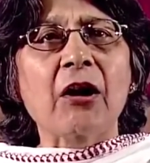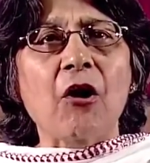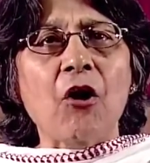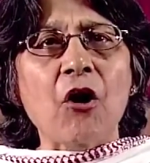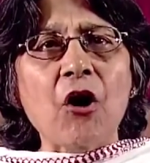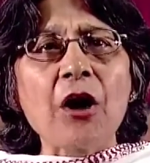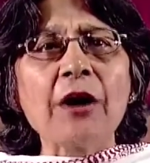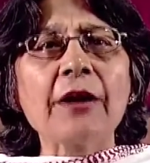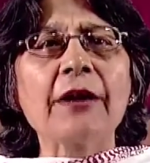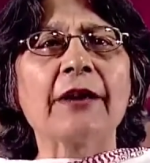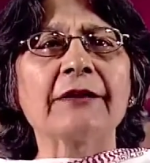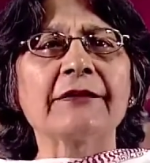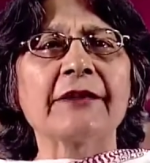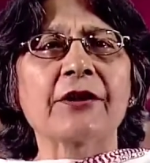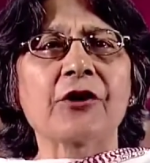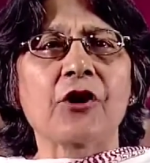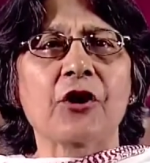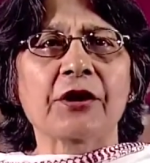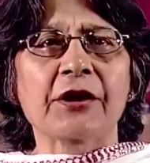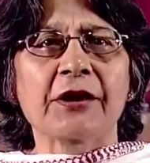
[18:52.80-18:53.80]
all
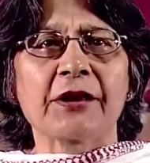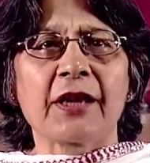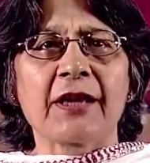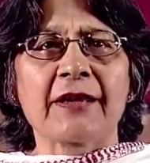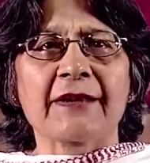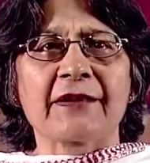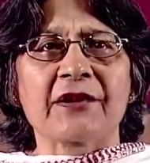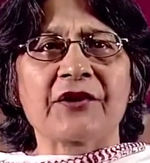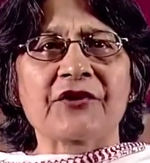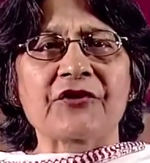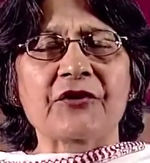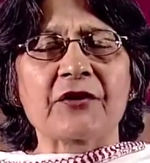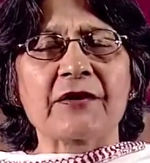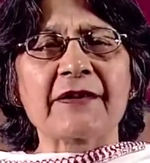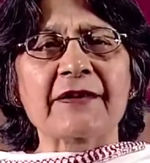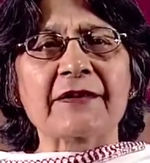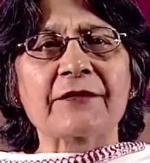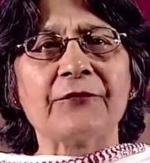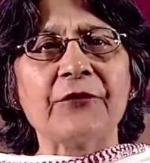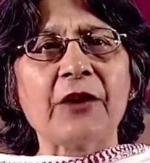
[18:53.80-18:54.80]
other
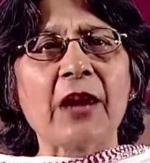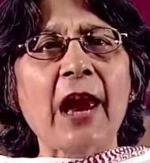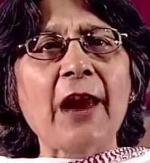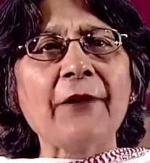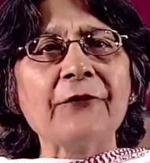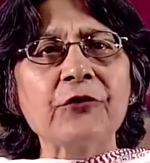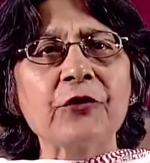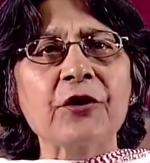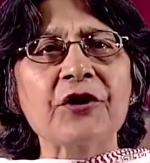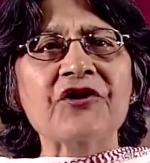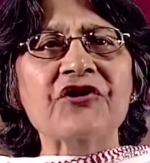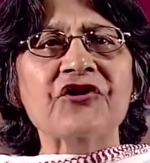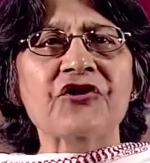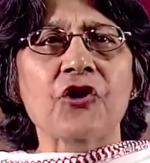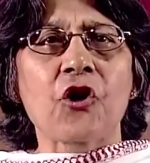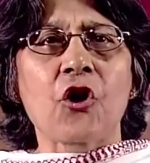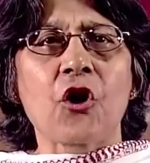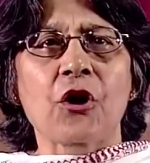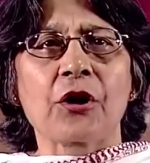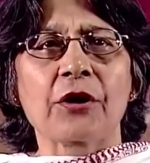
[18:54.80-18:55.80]
organizations, we have to
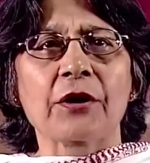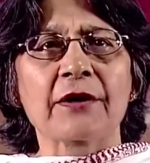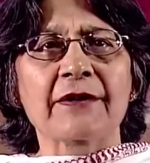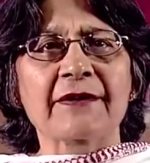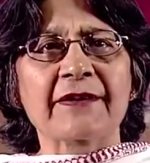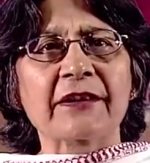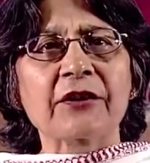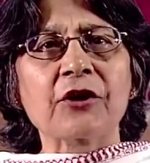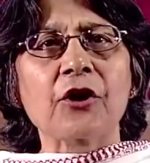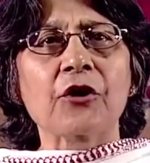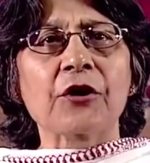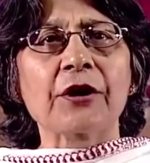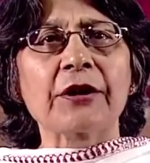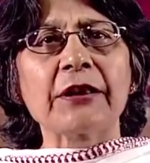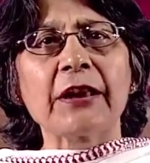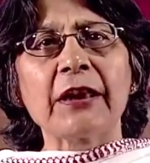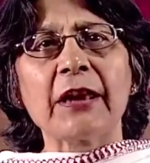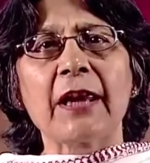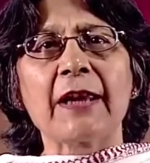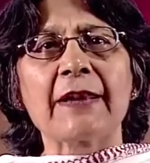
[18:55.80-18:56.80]
ensure
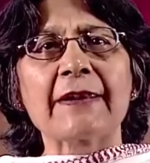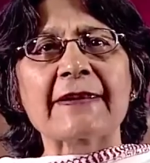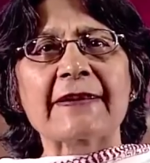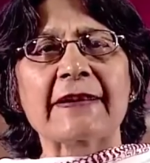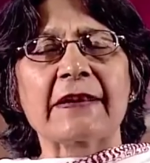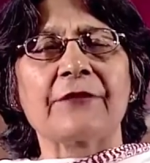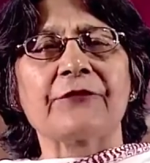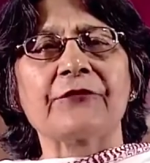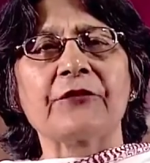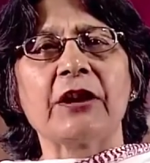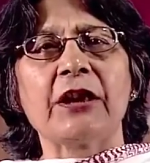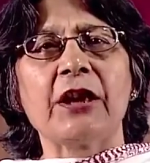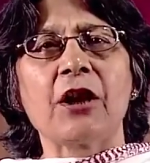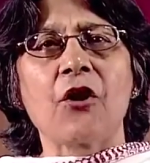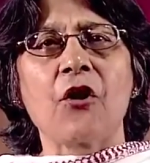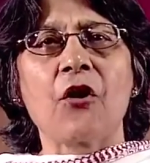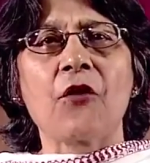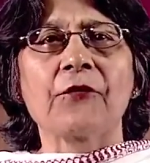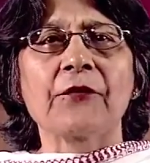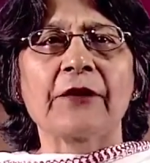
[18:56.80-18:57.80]
security and safety
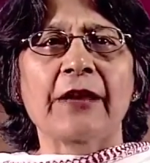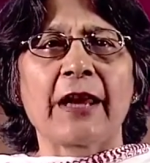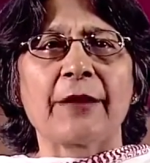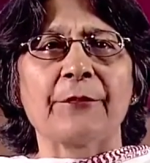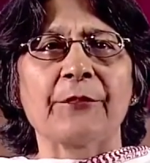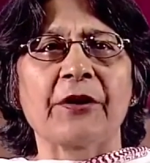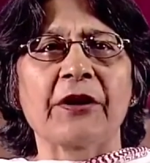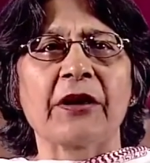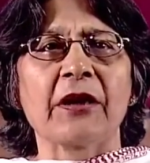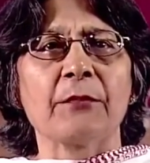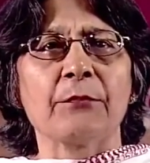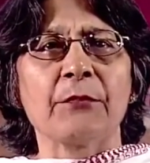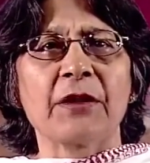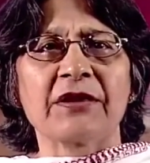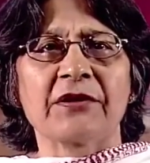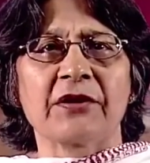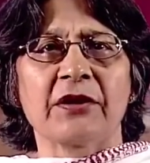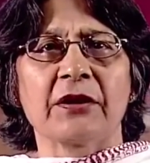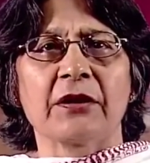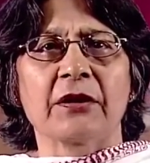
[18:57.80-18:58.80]
of library
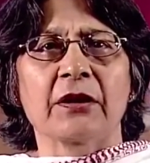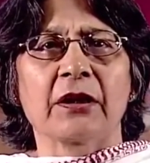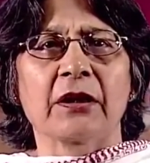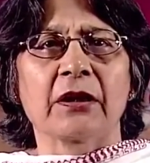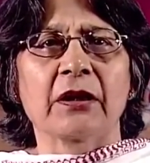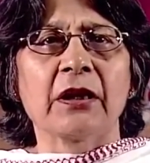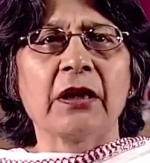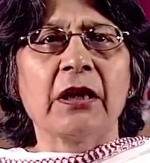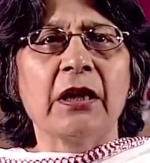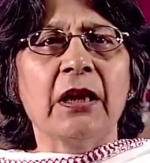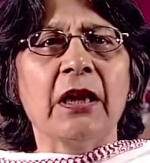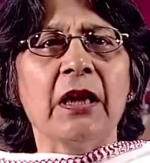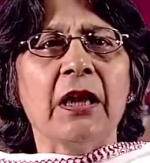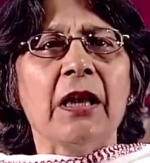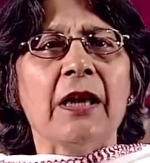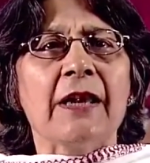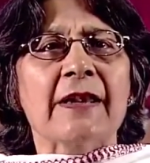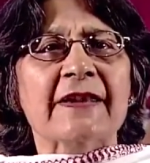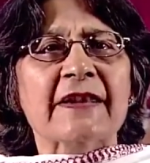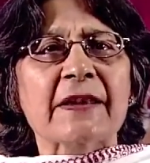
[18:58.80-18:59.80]
material.
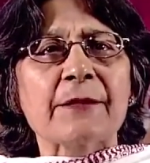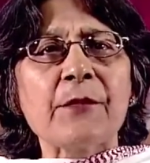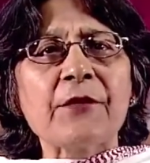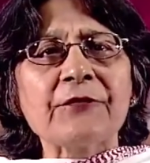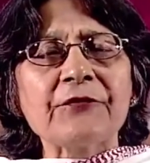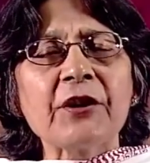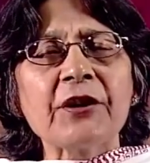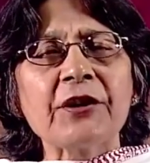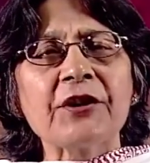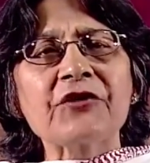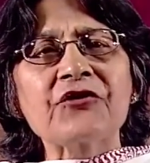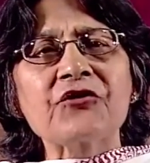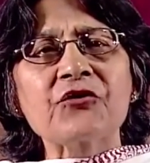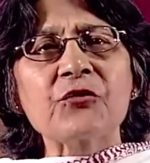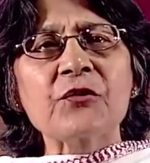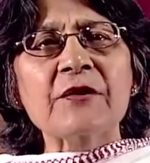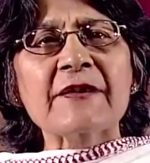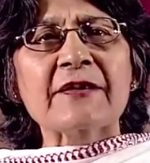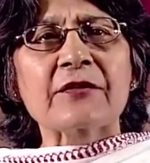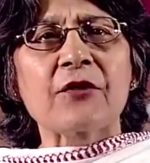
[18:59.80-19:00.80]
Some of the
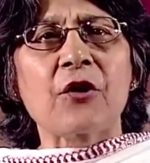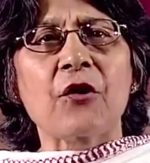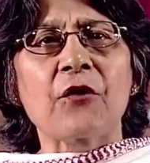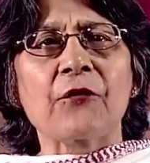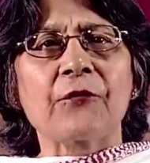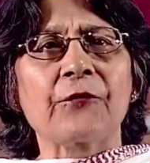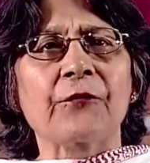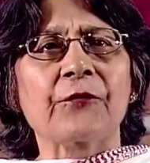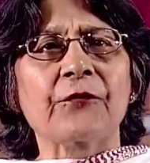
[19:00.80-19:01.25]
issues of